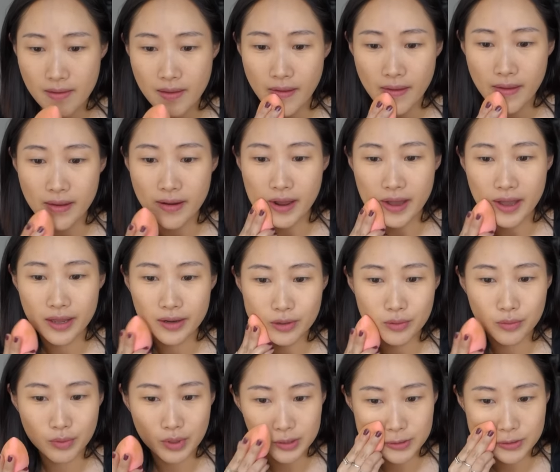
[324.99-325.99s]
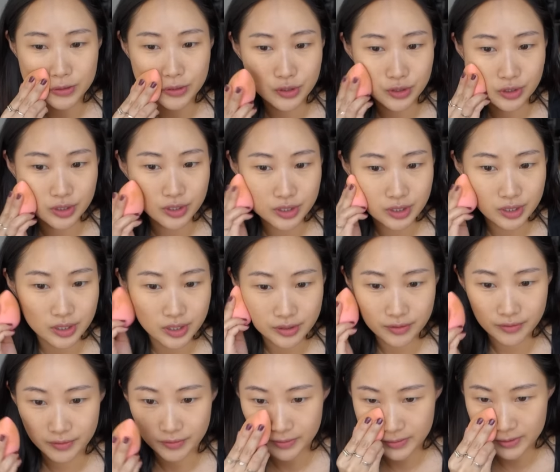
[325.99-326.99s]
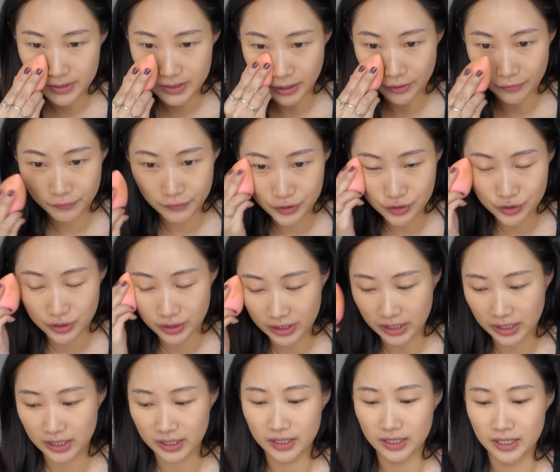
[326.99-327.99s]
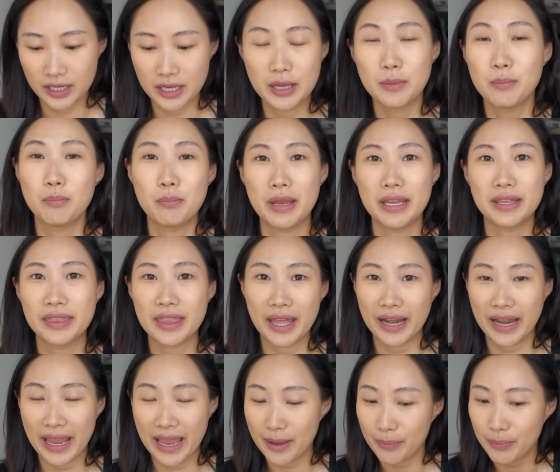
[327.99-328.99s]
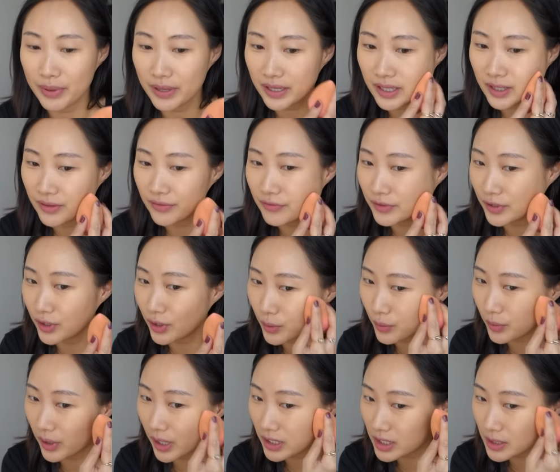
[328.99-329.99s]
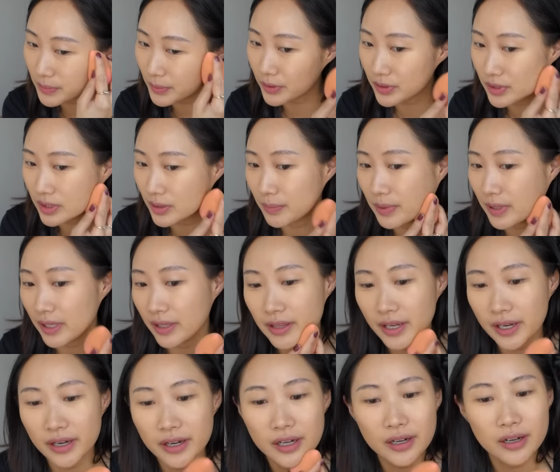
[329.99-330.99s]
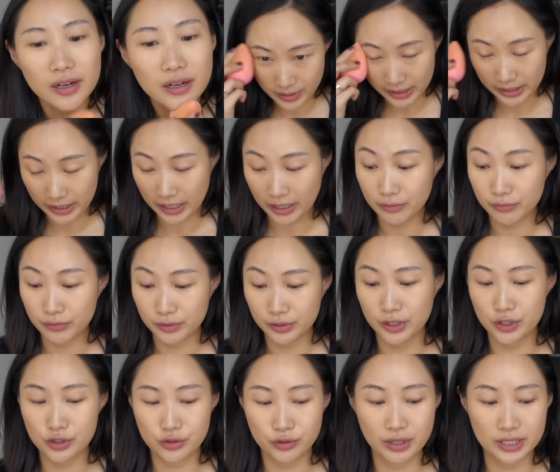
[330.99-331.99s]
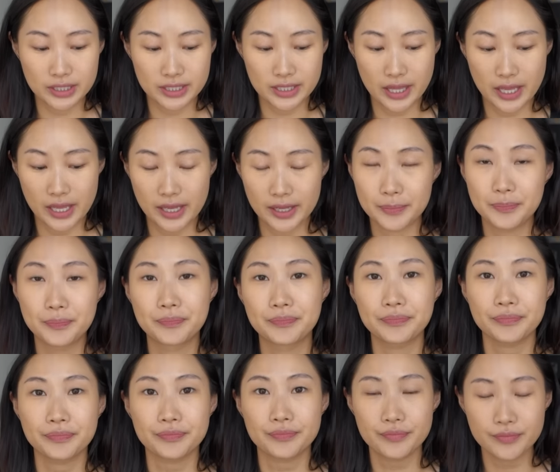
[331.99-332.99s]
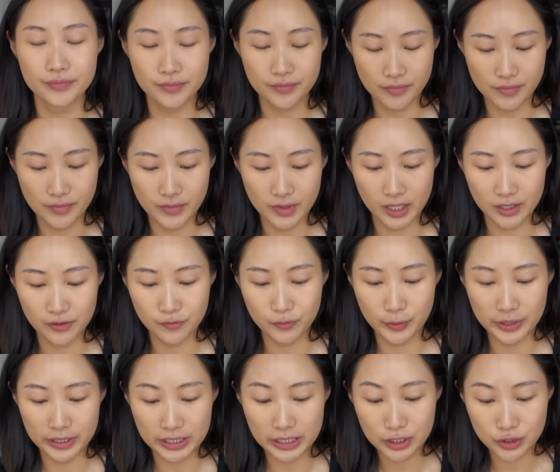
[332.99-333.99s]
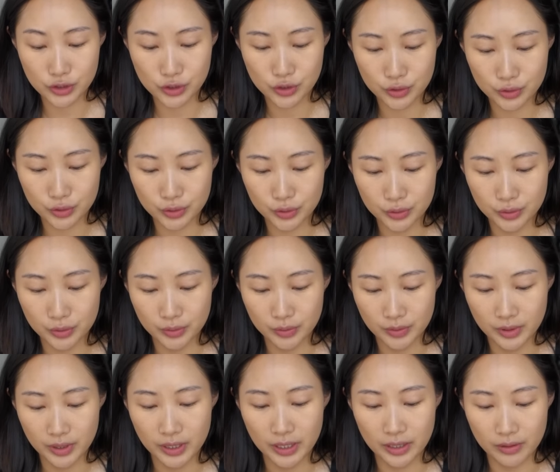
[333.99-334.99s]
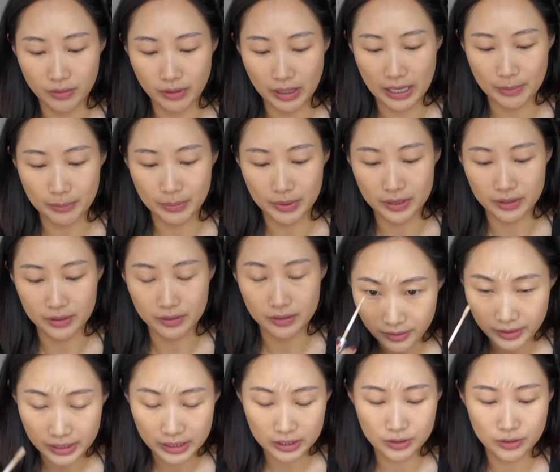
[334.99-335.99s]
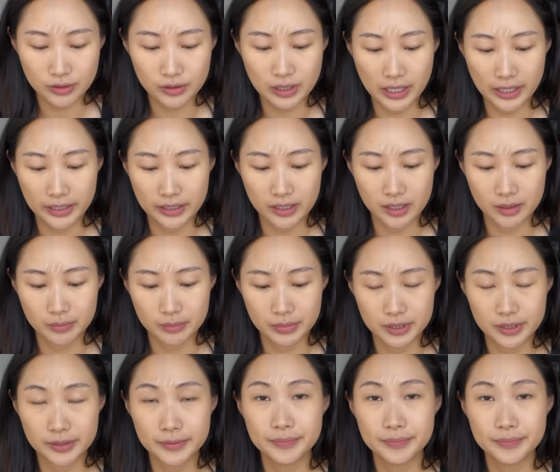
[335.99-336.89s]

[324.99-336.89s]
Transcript: and I don't want to just selfishly make that happen if, you know, we're not supposed to be there. I really trust that if we need to, it'll happen. Things will line up.